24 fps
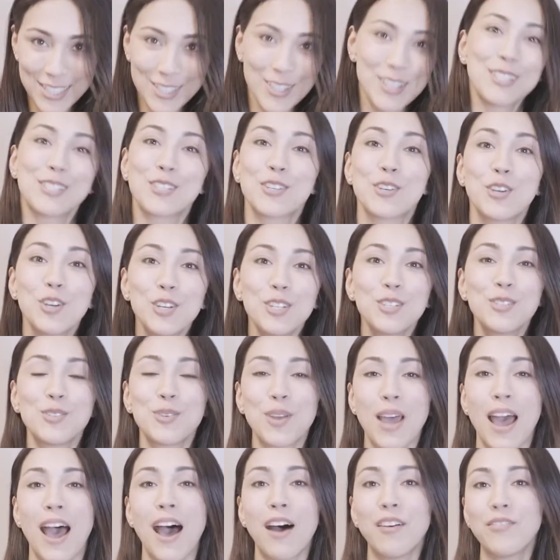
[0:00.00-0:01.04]
So it's good to
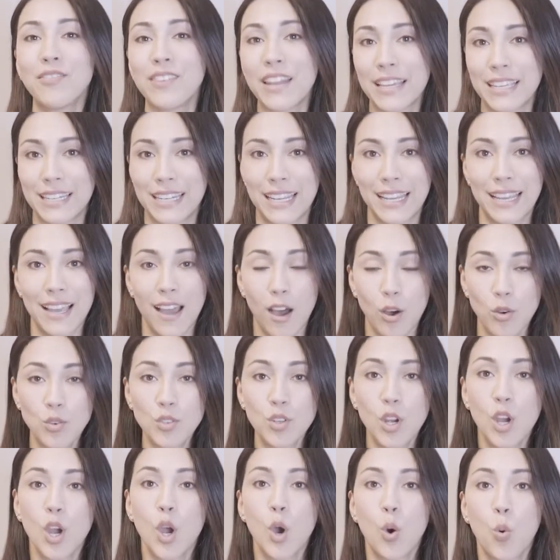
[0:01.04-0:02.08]
have like an account
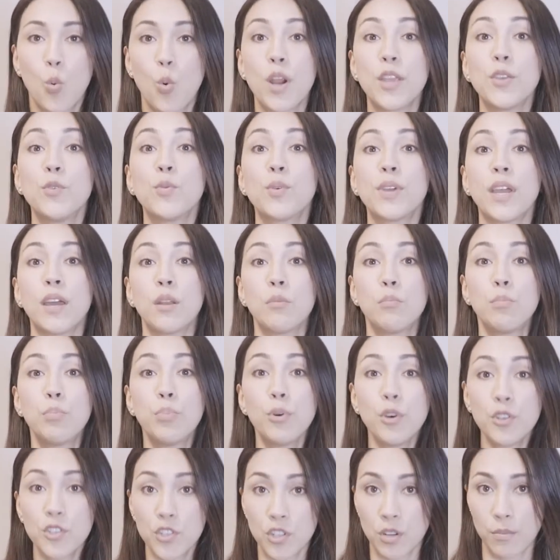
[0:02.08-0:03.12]
where you can
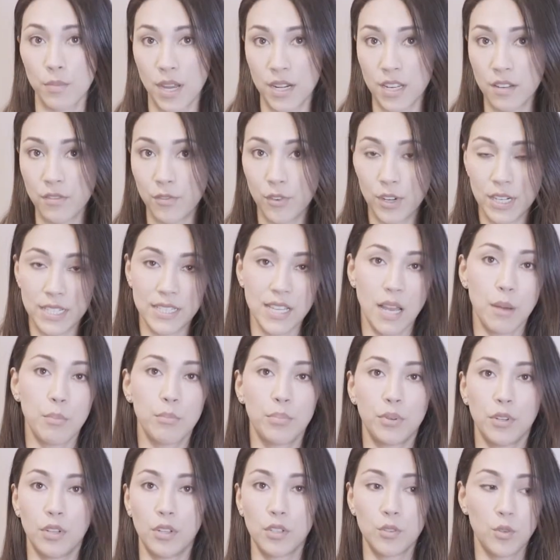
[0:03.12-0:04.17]
put your money. For
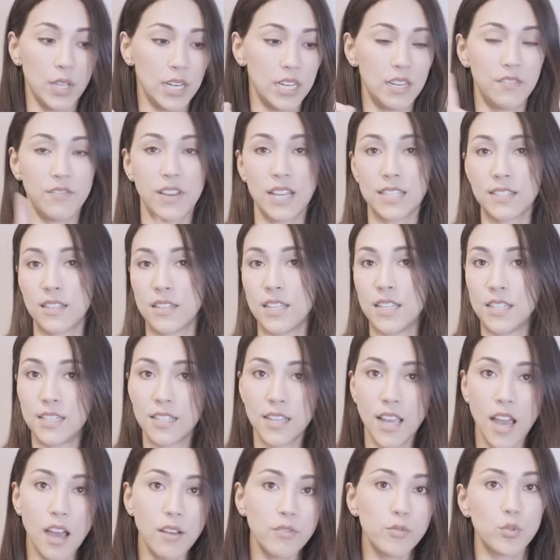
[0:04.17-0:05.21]
example, you can invest in
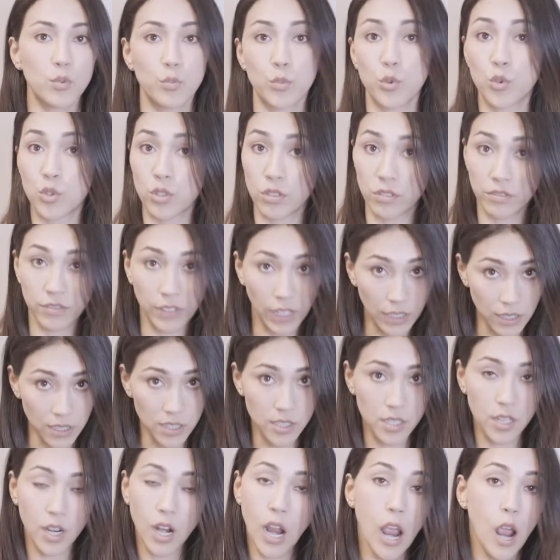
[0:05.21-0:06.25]
ETFs, mutual
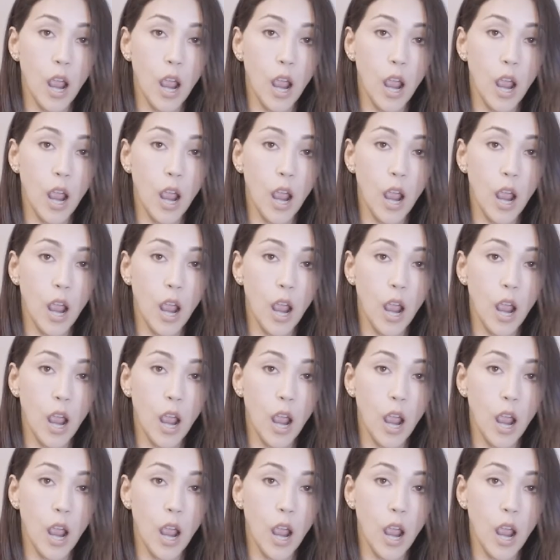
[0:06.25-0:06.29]
funds,